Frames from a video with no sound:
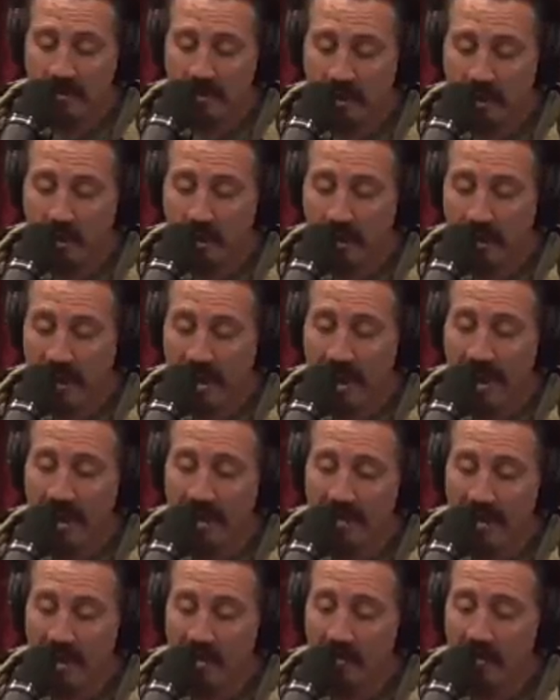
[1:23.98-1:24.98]
Security
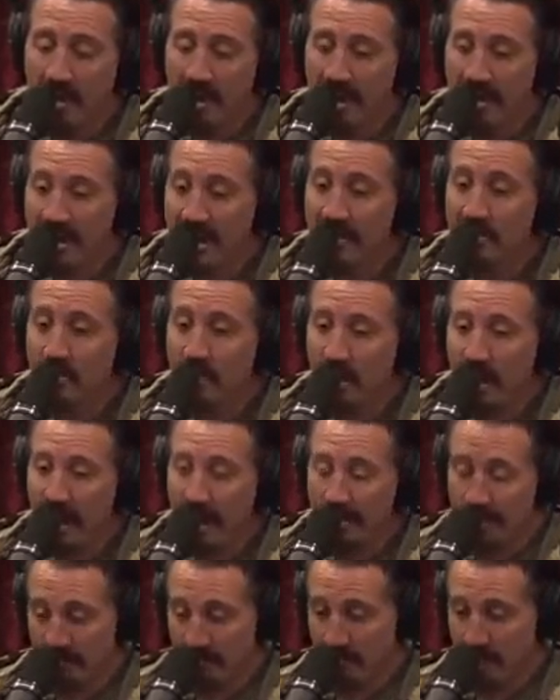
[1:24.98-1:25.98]
and the FBI
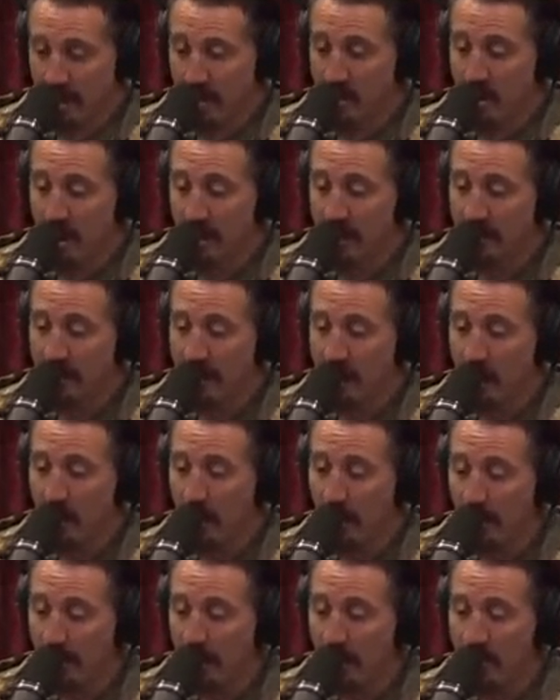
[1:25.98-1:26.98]
yesterday, they talked about
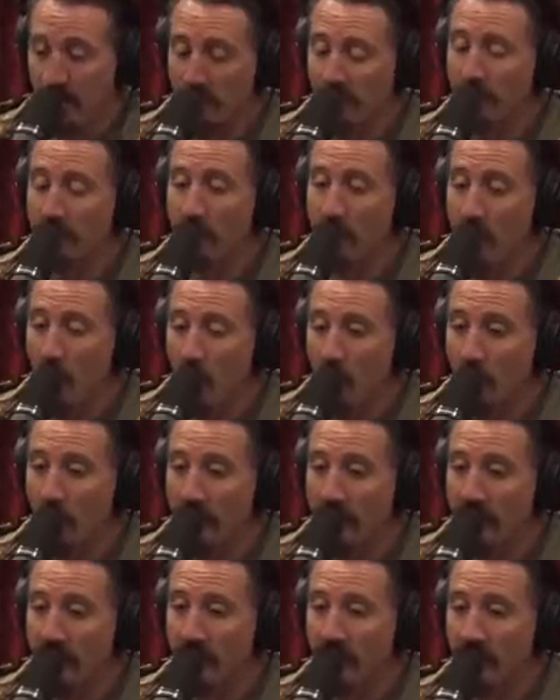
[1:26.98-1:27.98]
a bunch of
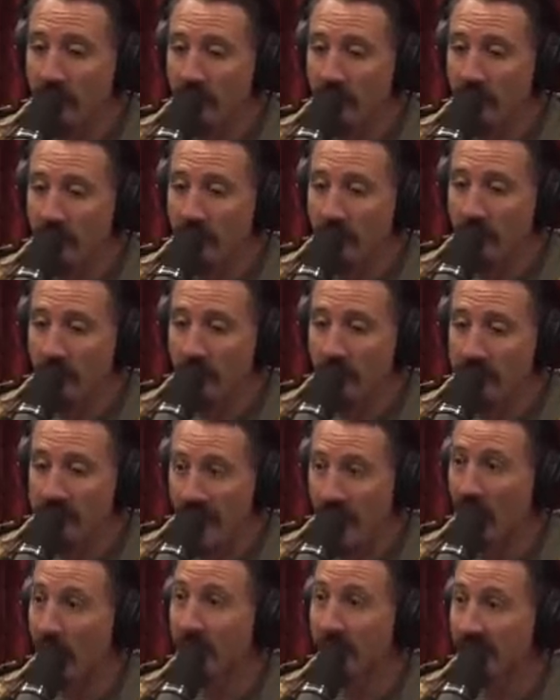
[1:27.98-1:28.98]
known
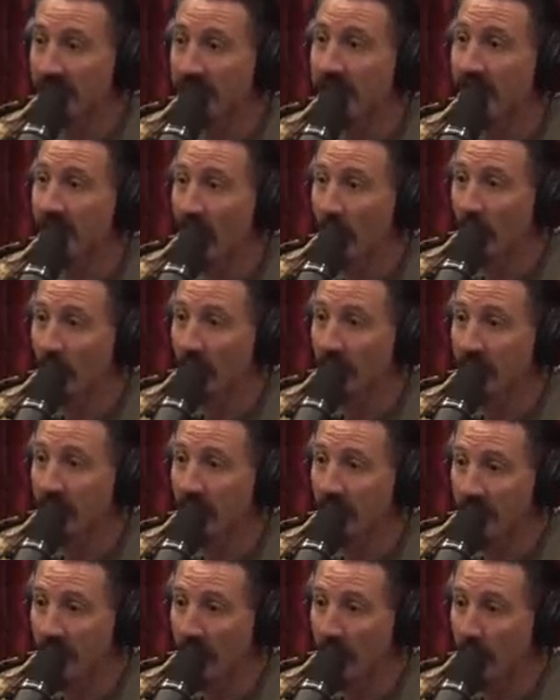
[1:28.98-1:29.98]
terrorist
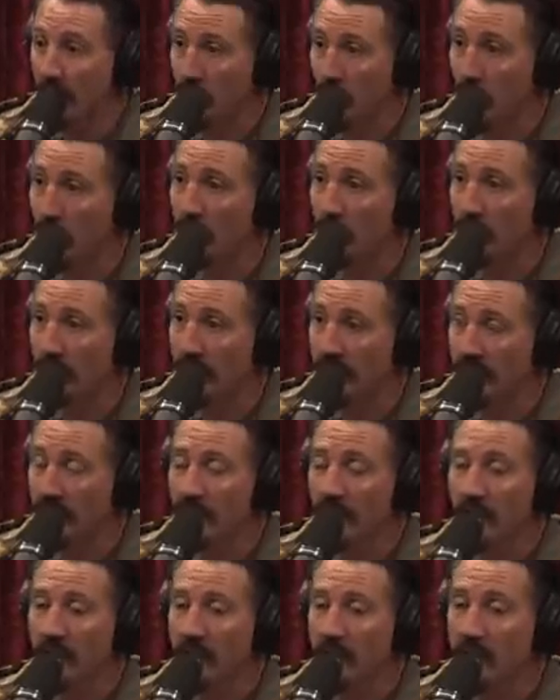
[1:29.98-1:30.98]
cells that are currently
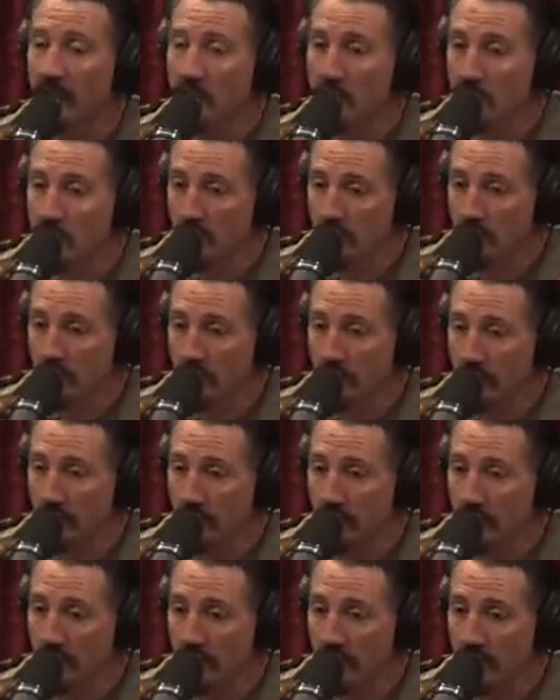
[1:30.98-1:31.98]

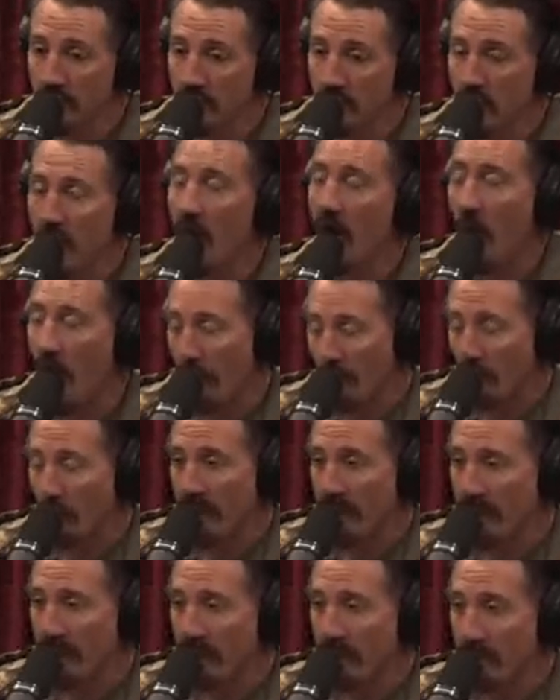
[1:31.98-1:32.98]
not
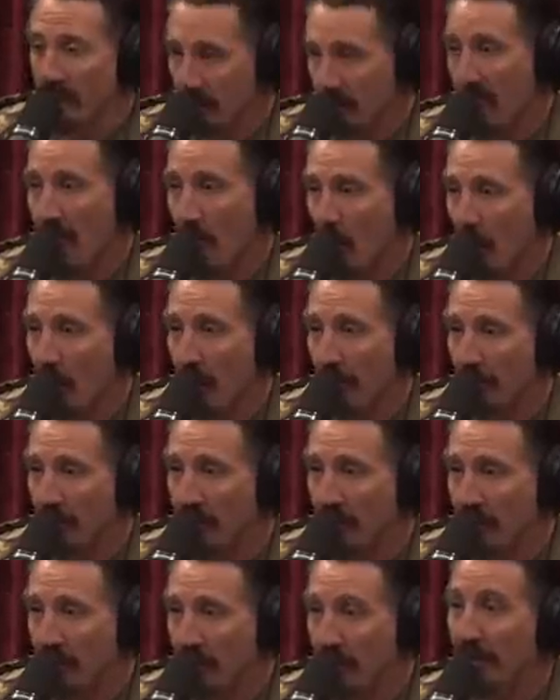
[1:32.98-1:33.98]
operating. They are
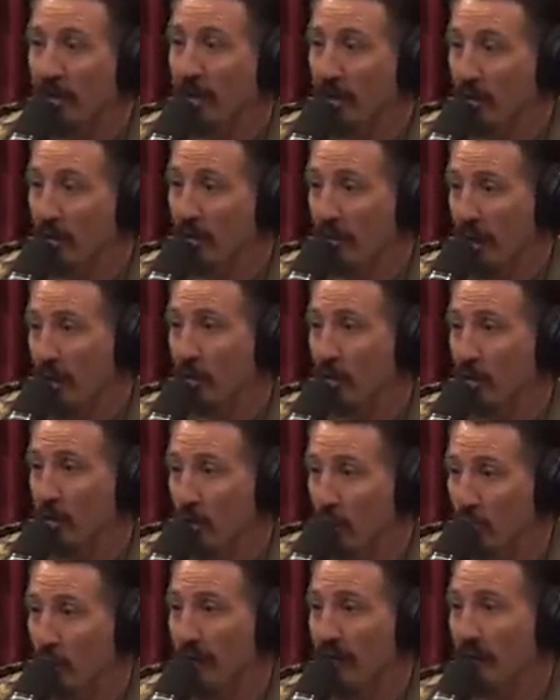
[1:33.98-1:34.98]
operating, but they are
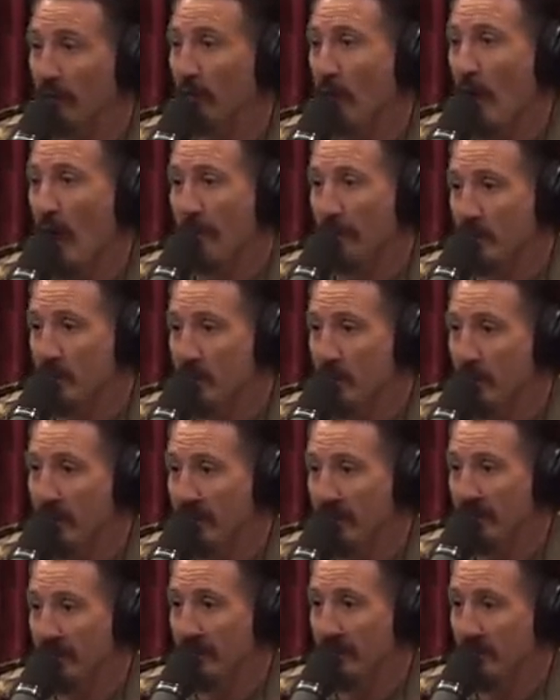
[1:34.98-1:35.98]
looking for
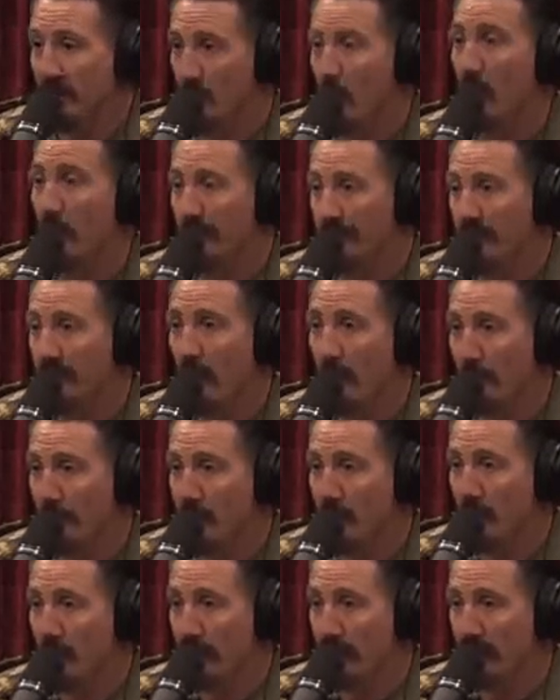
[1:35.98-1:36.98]
opportunities, targets of
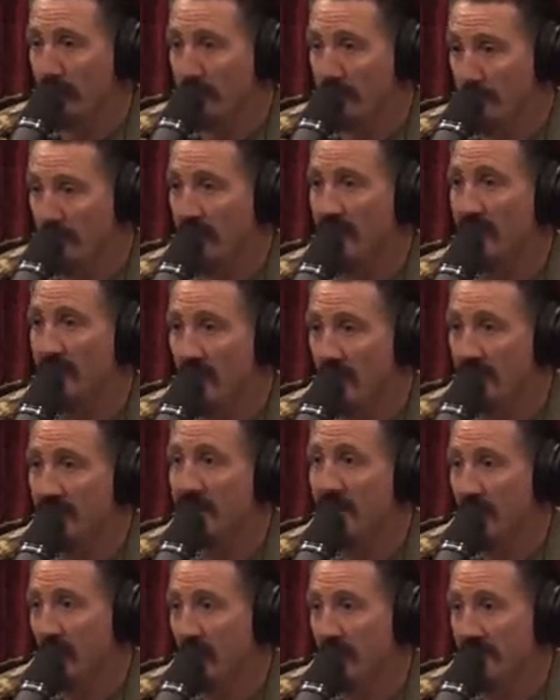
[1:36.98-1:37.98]
opportunity to conduct
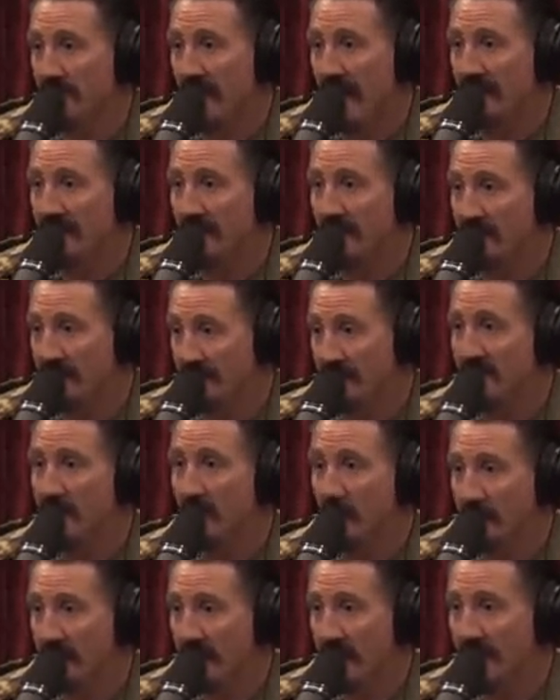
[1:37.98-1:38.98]
terrorist activities
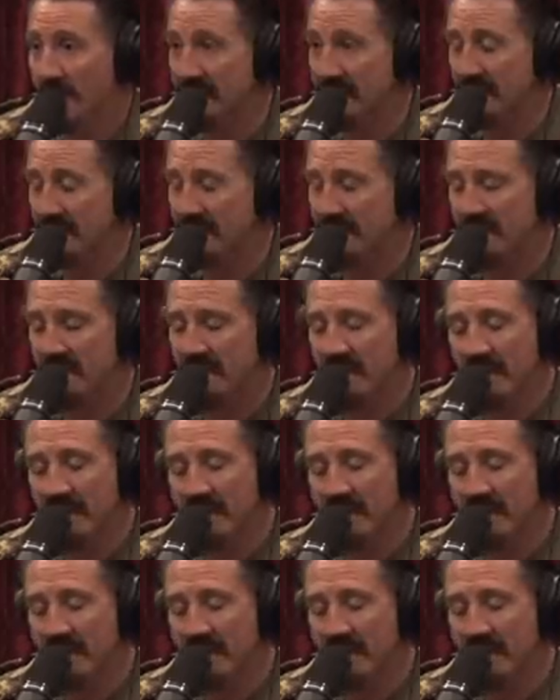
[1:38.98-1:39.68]
here in the United States.